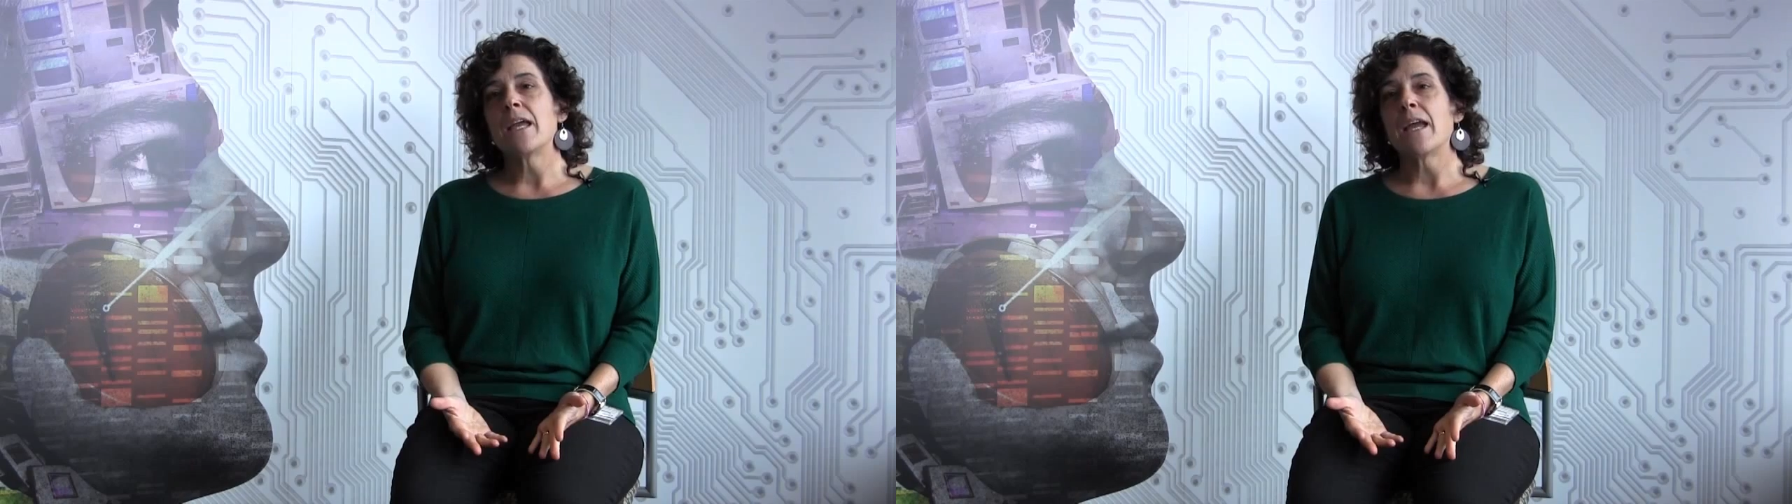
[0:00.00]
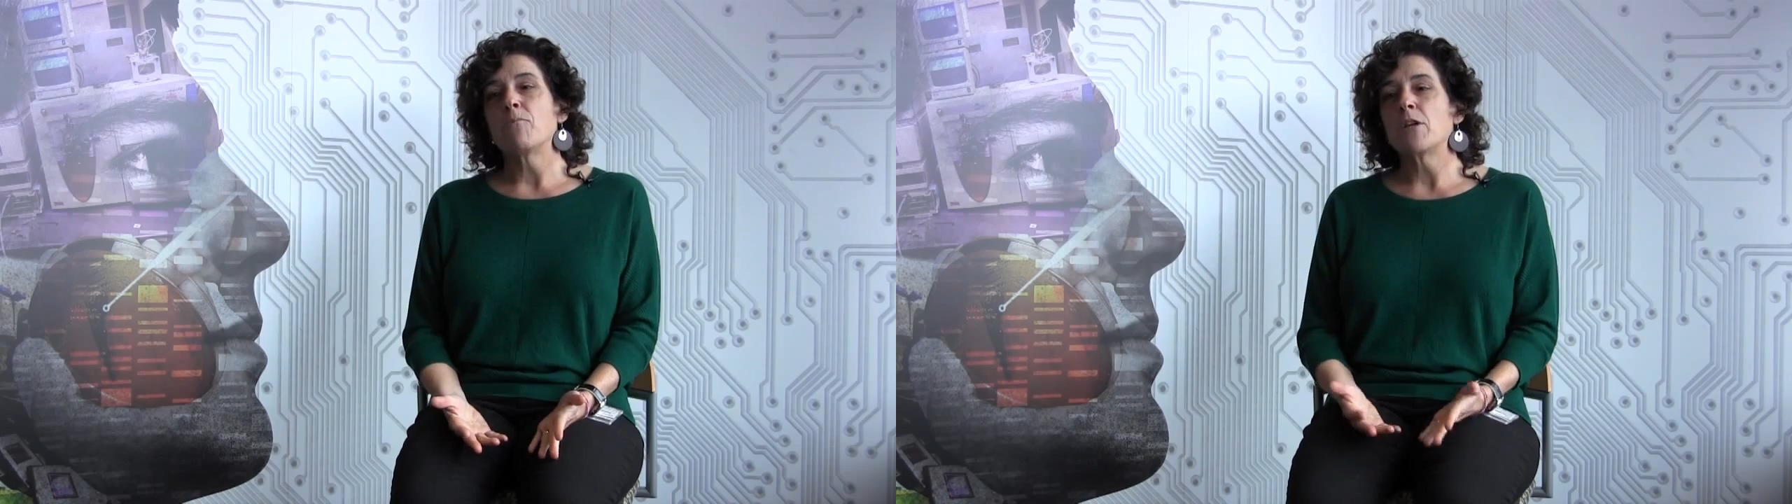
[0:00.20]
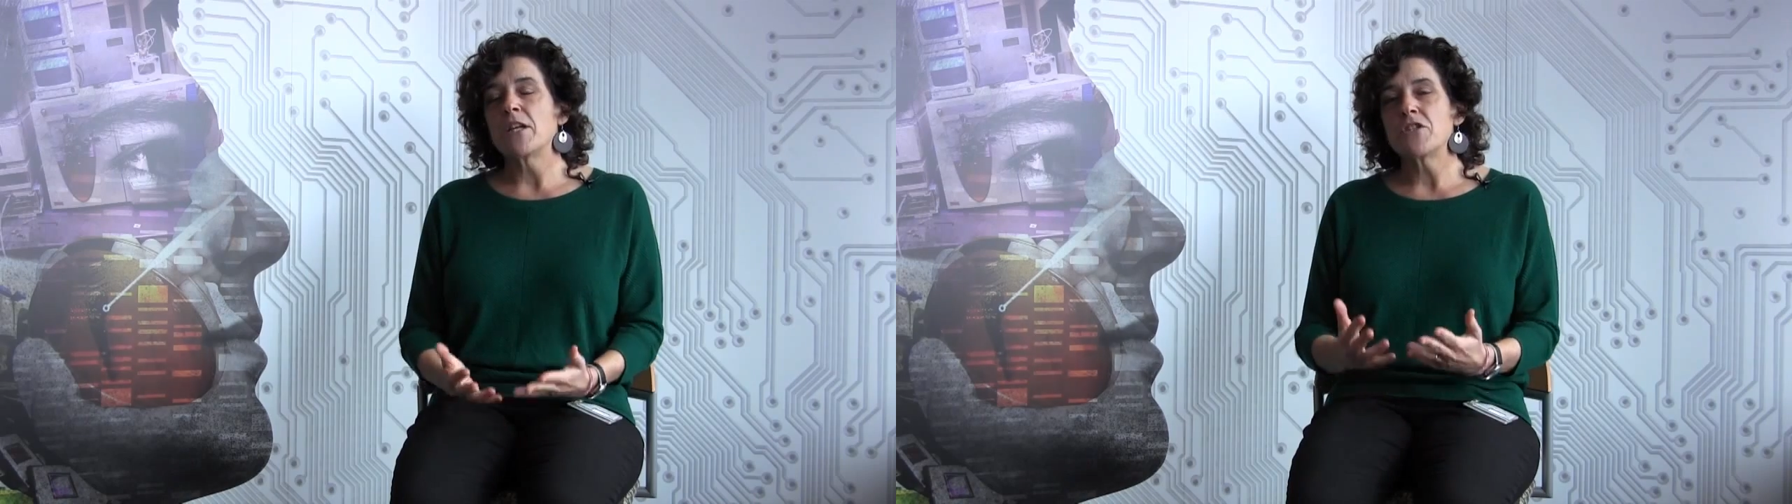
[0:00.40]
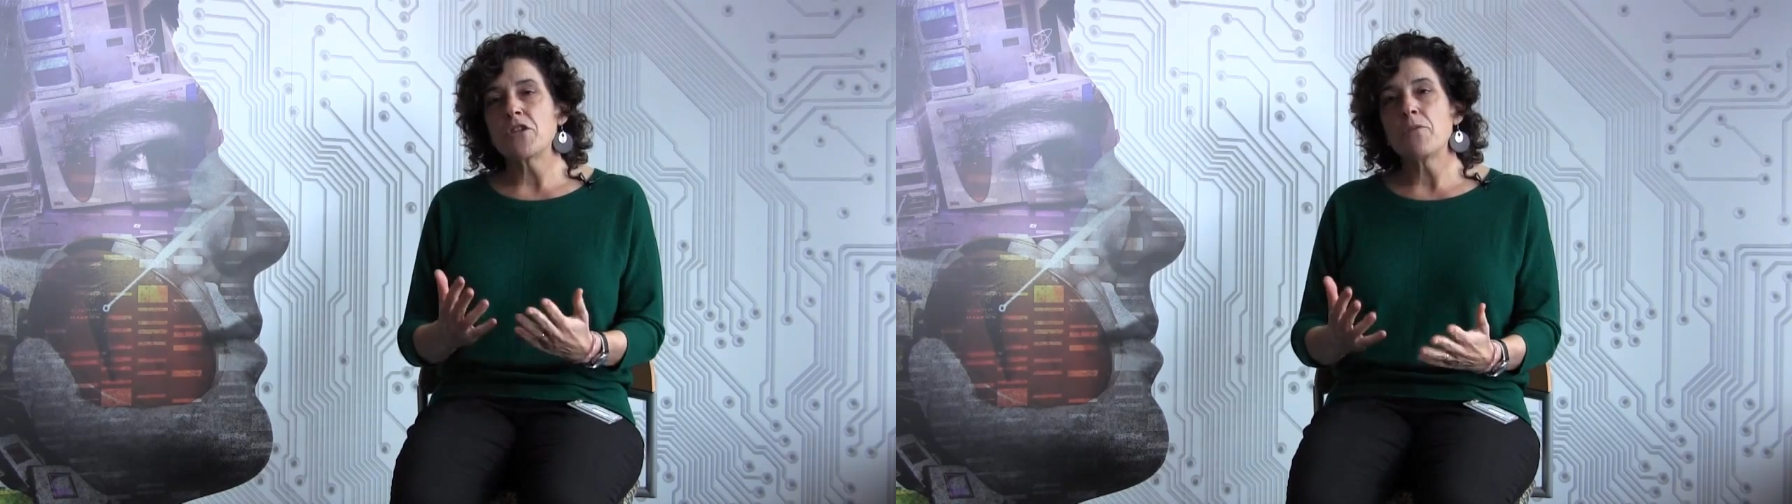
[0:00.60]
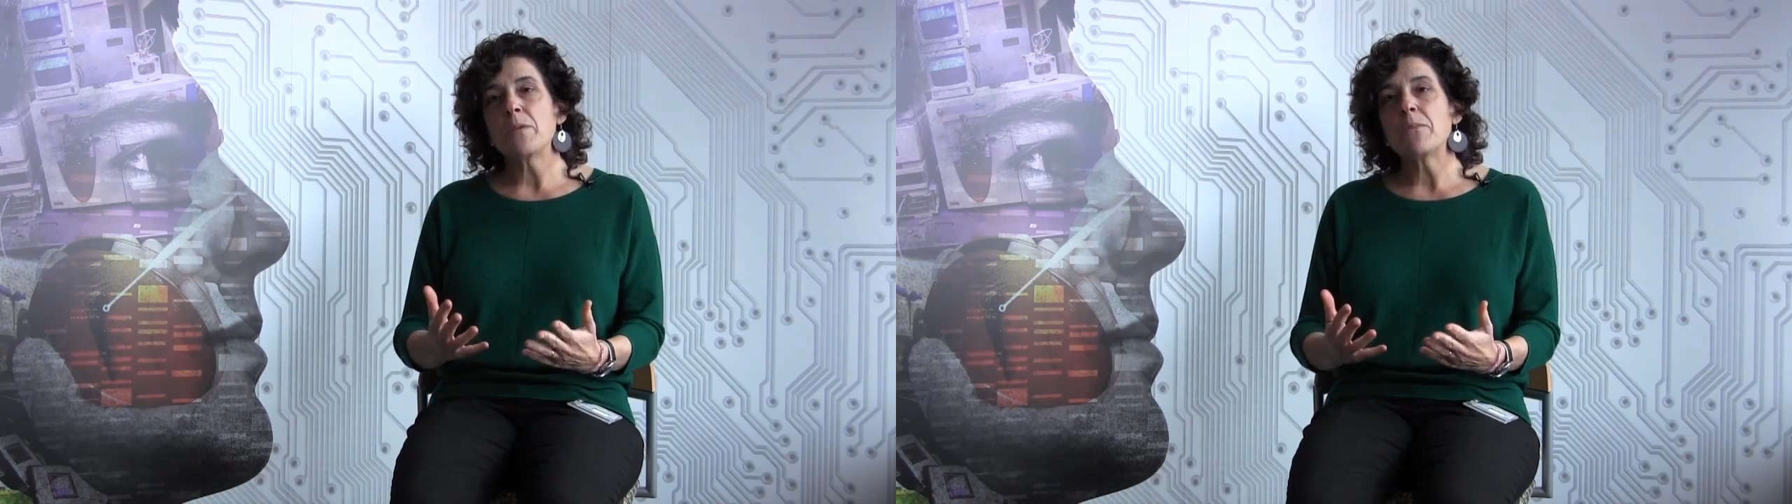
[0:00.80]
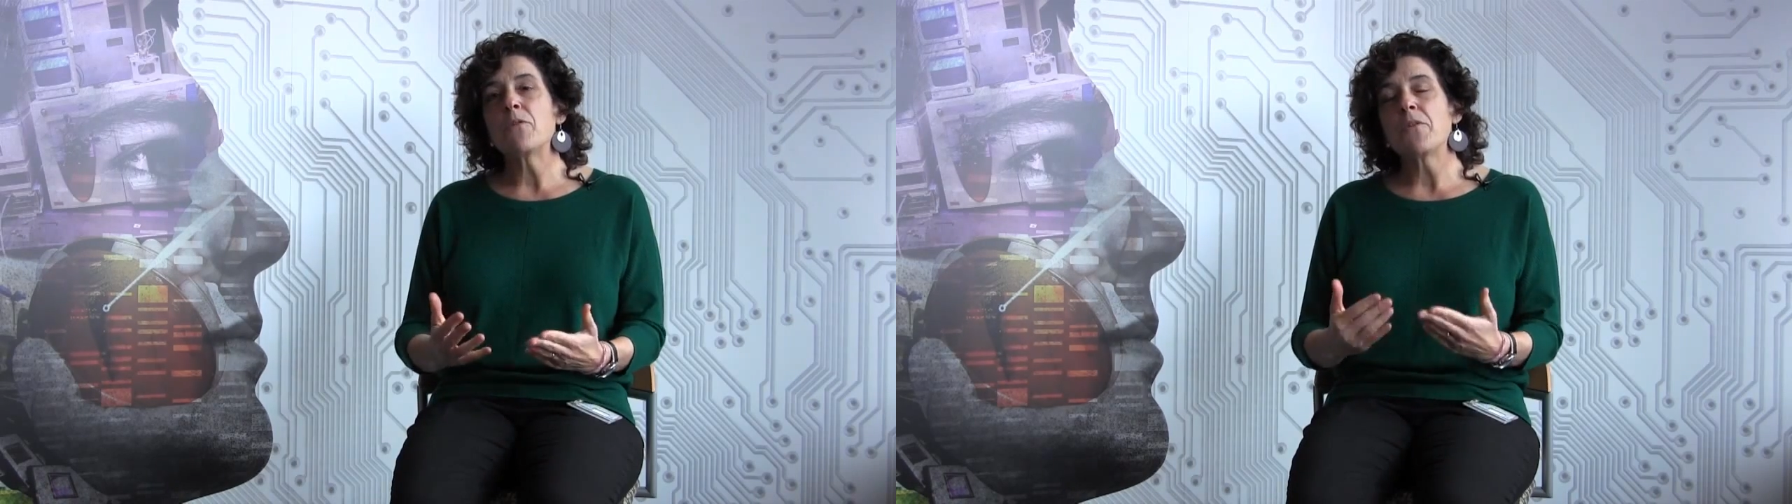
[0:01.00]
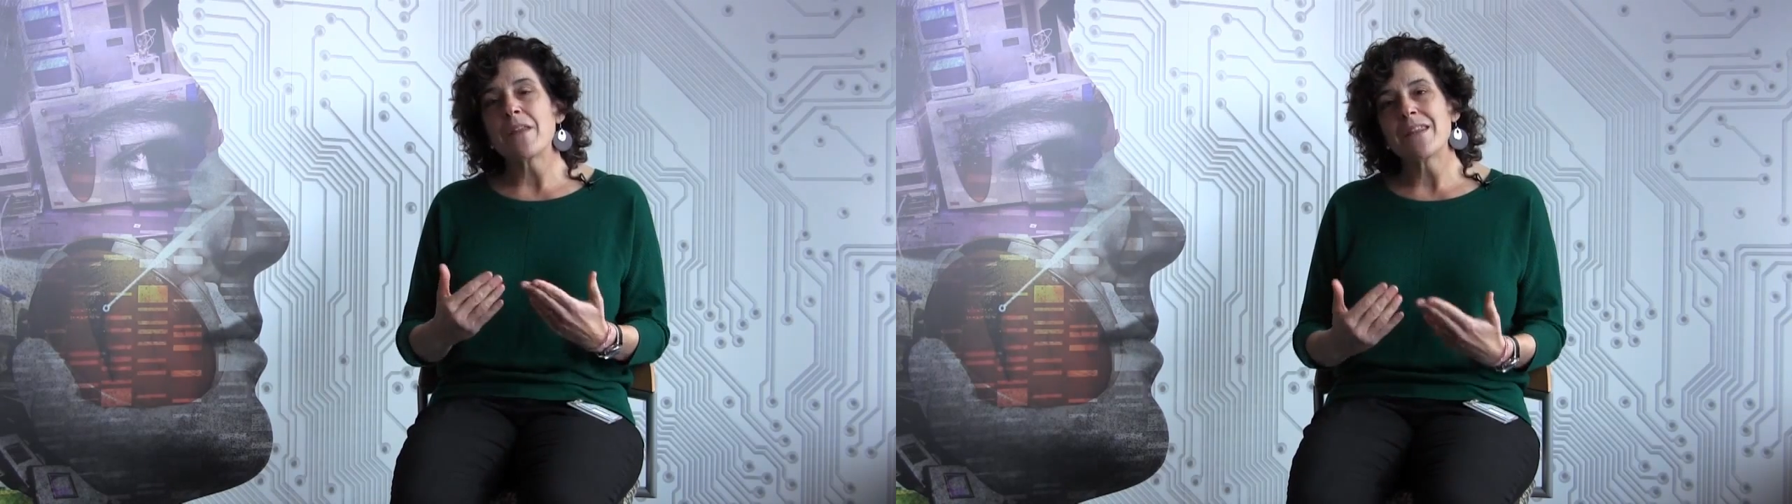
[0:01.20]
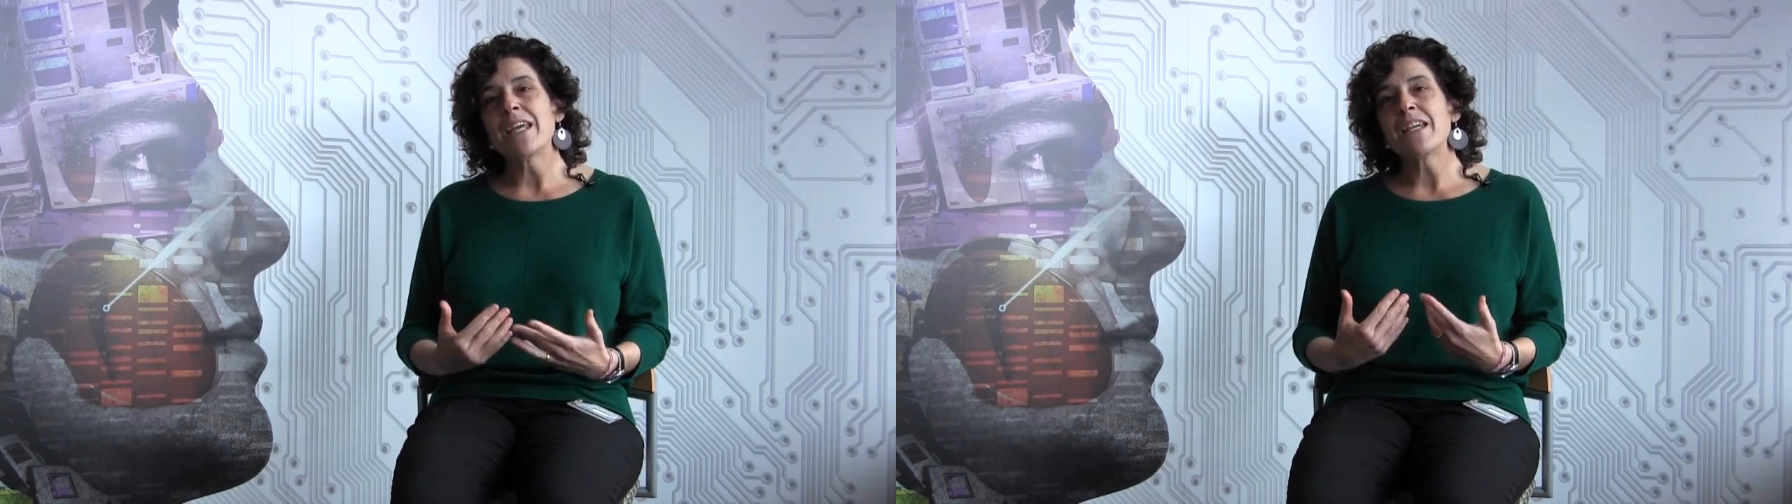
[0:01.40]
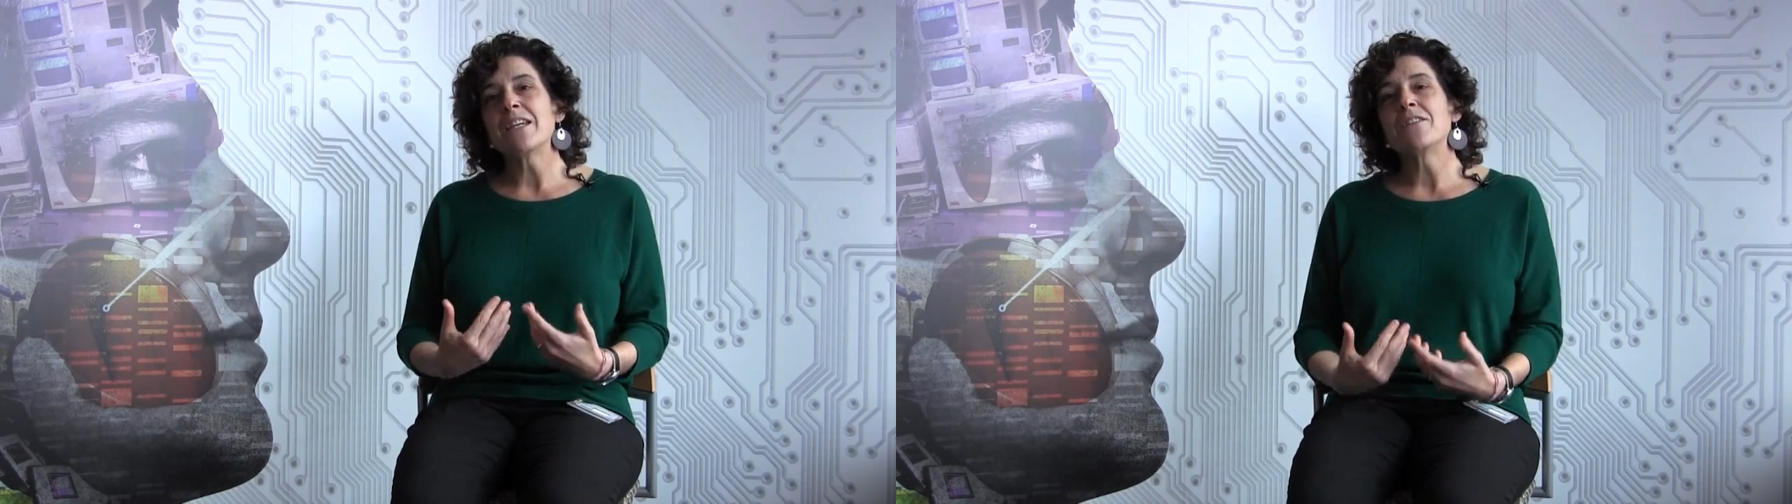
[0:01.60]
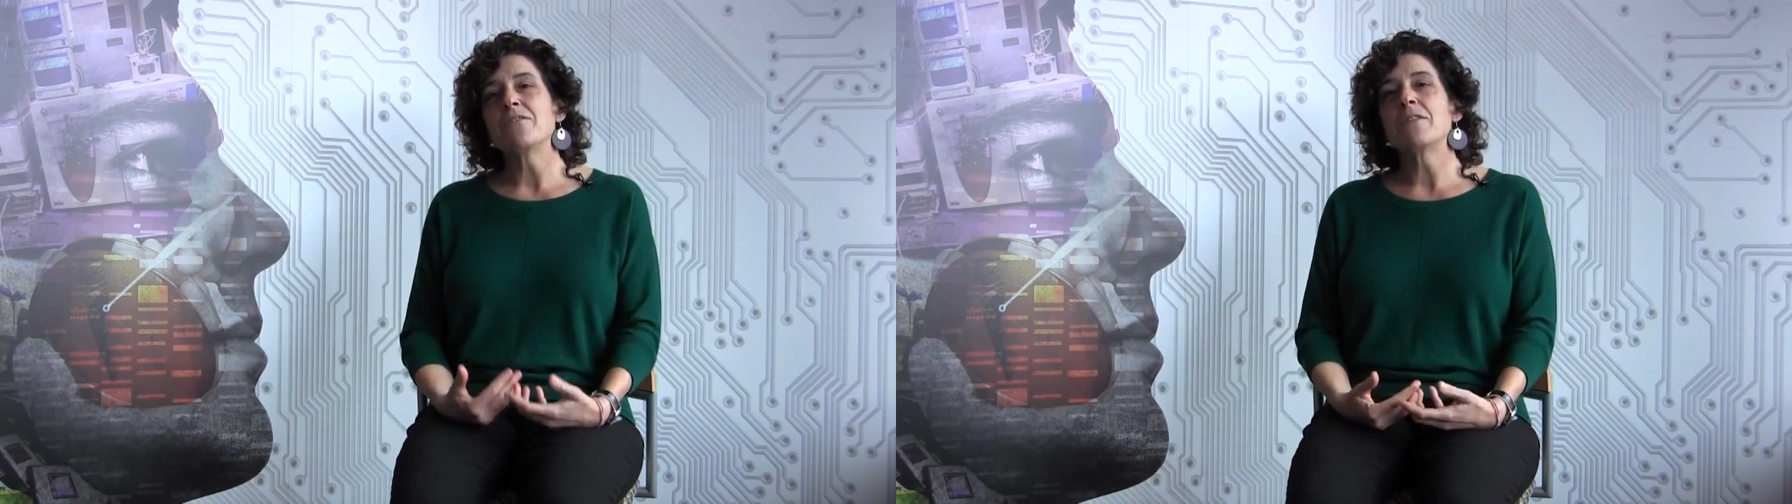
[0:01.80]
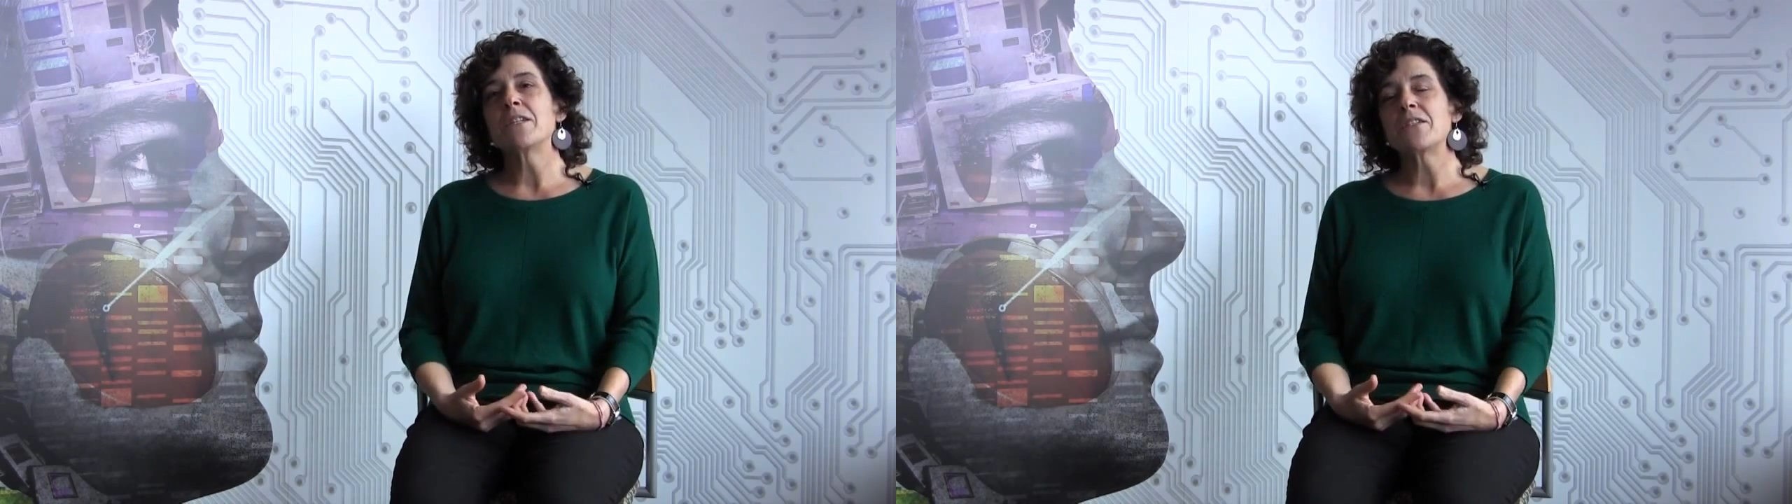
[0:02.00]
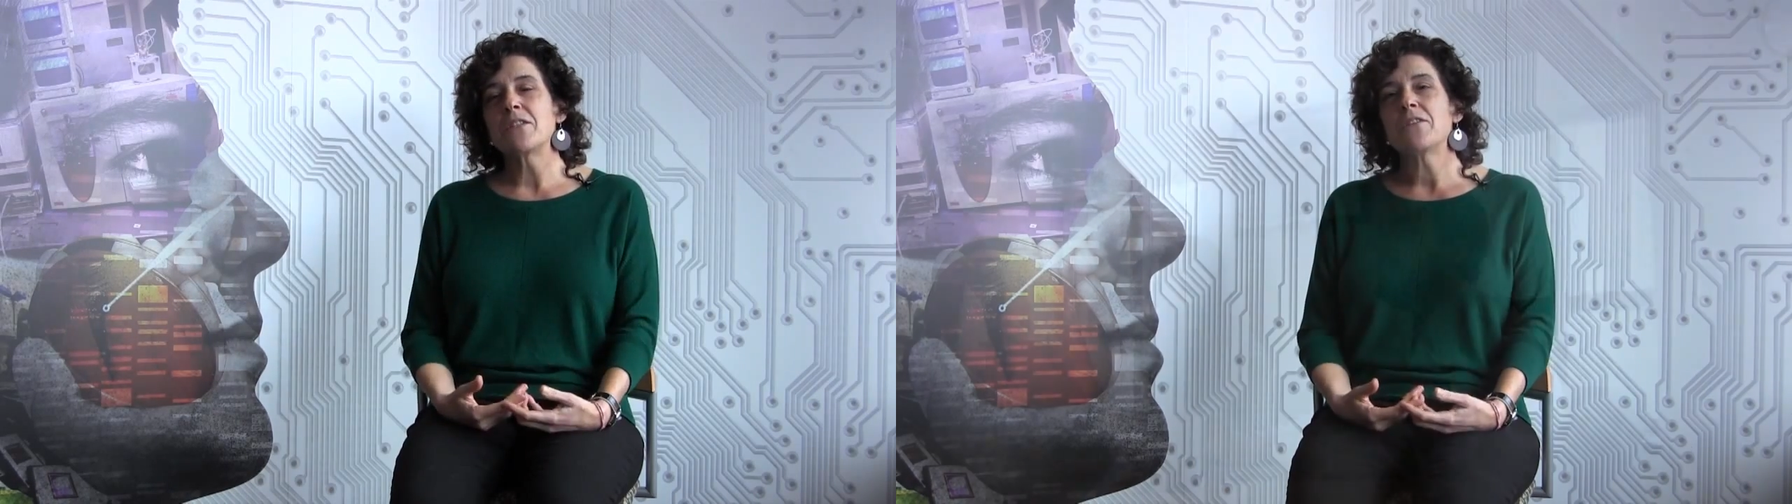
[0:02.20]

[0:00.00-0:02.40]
And when I show people that they can do this